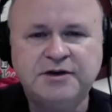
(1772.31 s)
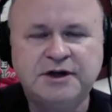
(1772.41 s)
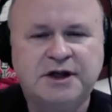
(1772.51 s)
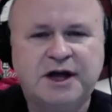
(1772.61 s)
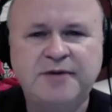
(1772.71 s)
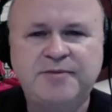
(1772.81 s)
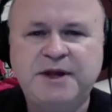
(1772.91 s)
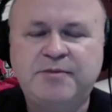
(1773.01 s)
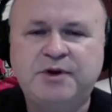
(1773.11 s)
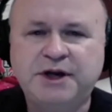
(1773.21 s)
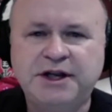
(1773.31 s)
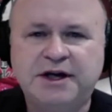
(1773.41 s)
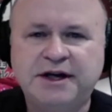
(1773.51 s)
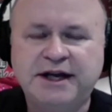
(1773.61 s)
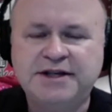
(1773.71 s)
And a lot of people at a
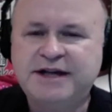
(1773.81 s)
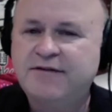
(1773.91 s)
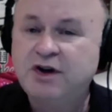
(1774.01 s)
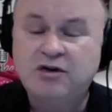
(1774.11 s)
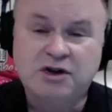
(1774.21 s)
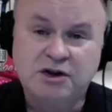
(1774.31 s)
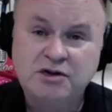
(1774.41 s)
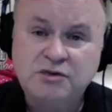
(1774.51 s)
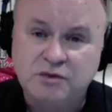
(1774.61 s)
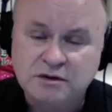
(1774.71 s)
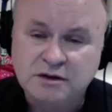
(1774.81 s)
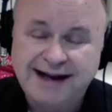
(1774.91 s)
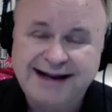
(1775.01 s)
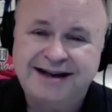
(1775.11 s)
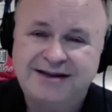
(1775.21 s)
young age have no clue. I
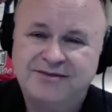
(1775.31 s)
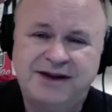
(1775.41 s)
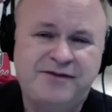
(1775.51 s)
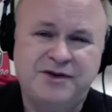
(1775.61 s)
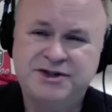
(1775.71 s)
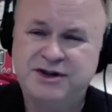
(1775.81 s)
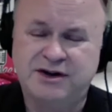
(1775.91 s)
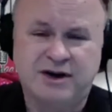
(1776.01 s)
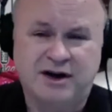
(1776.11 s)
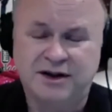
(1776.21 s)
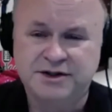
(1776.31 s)
didn't my first year of college.